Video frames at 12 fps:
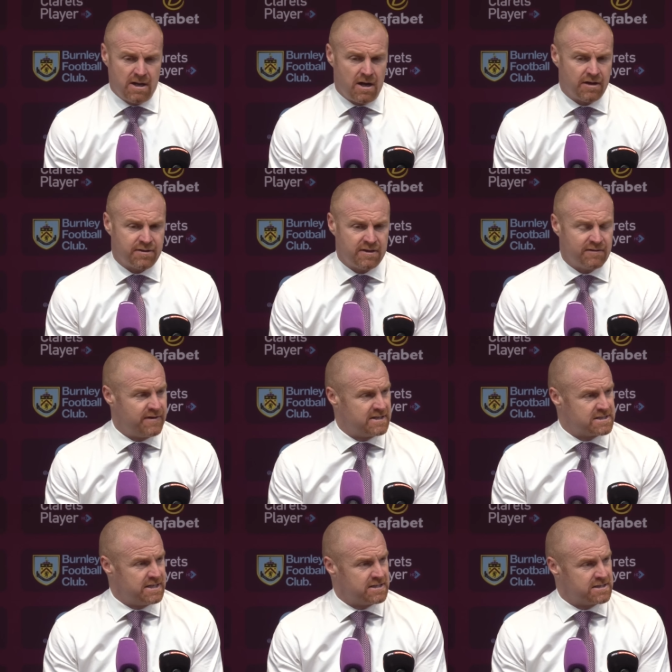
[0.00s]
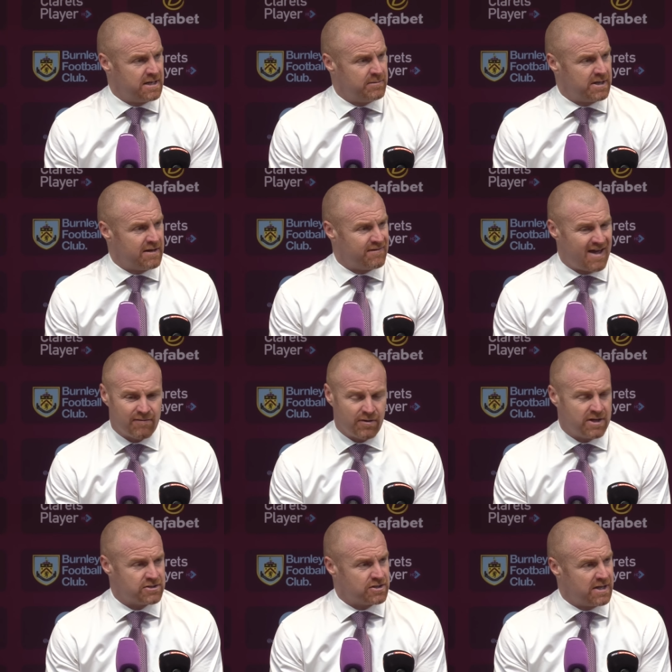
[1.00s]
I think the fans see a team that give
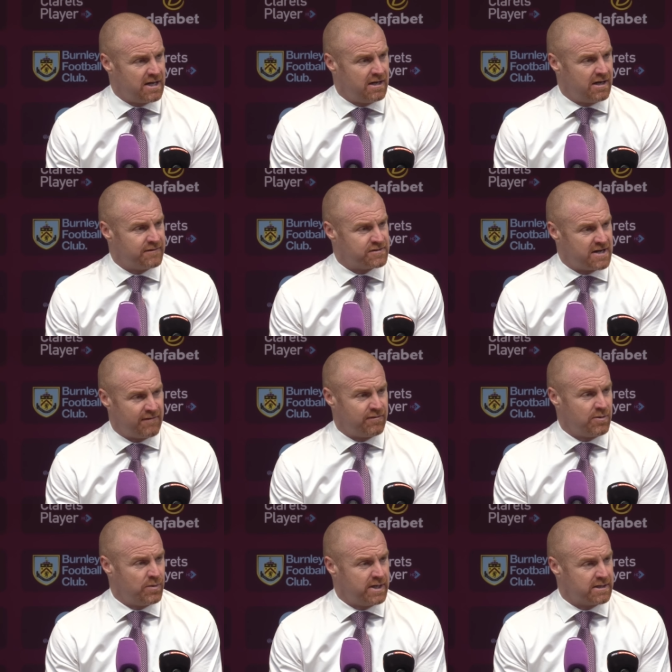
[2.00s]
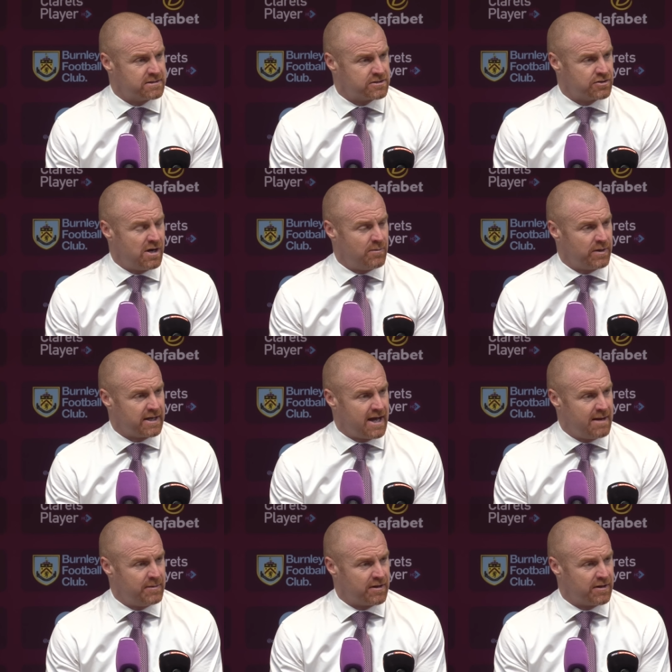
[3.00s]
every inch of their lives every week to try and win a game,